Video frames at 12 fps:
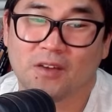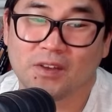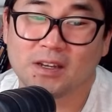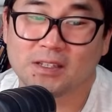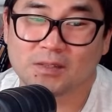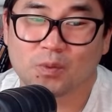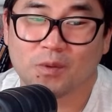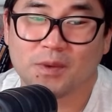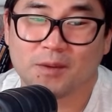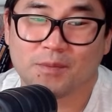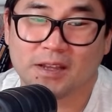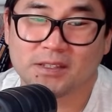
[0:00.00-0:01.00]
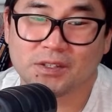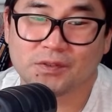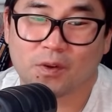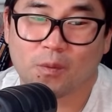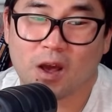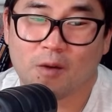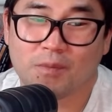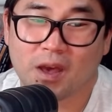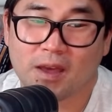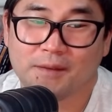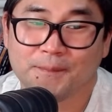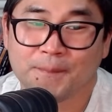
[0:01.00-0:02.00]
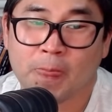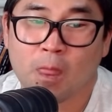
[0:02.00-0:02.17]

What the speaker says: know, Venus will be in Pisces for a while. But